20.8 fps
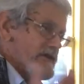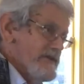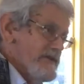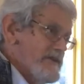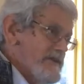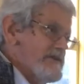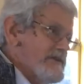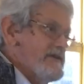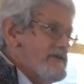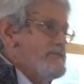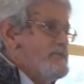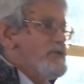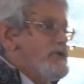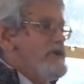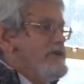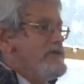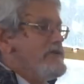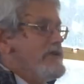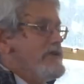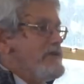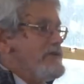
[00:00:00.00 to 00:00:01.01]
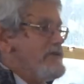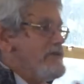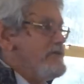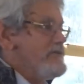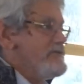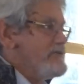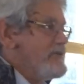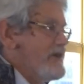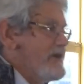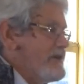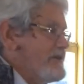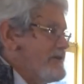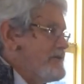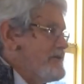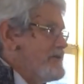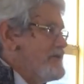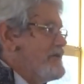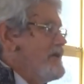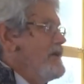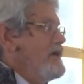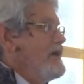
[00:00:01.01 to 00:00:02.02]
the thinking processes,
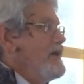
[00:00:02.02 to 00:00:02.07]
changing